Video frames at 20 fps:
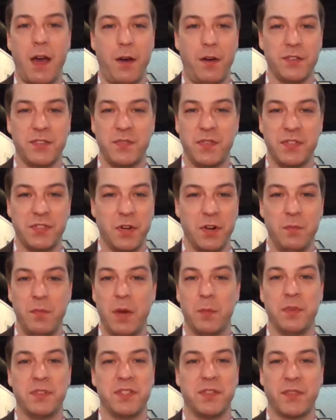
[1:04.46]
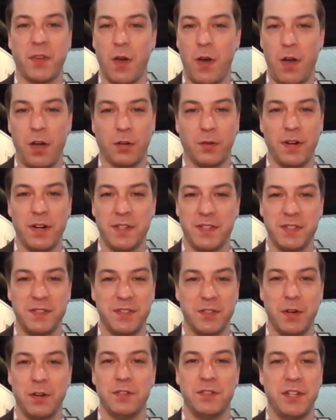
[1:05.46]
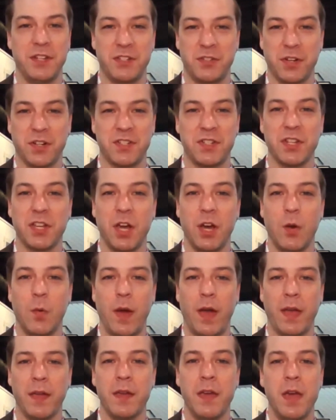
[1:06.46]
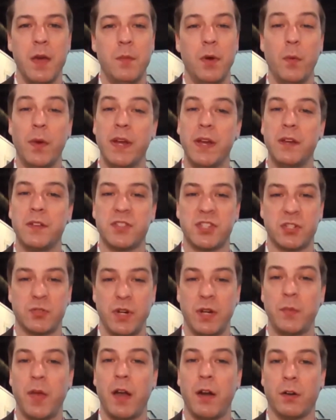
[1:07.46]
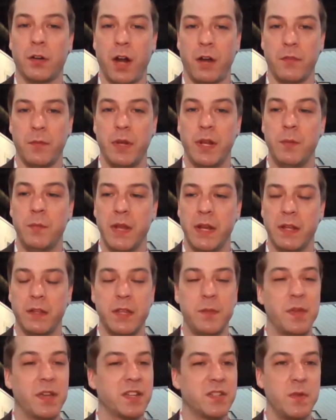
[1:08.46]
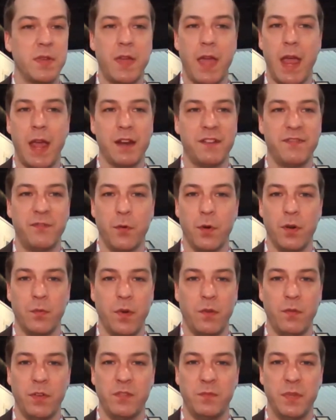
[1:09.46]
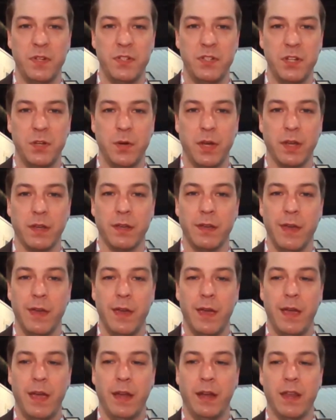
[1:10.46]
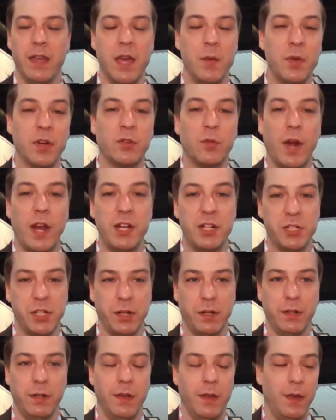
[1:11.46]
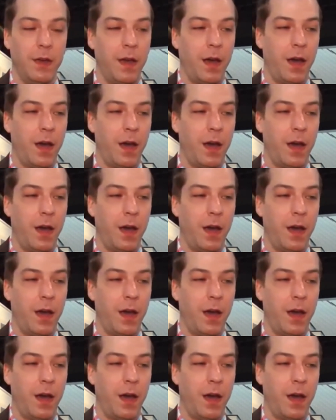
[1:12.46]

cows for certain members of Congress and certain districts to go away. But we need to streamline our government immediately because we can't afford what we've been doing. And immigration.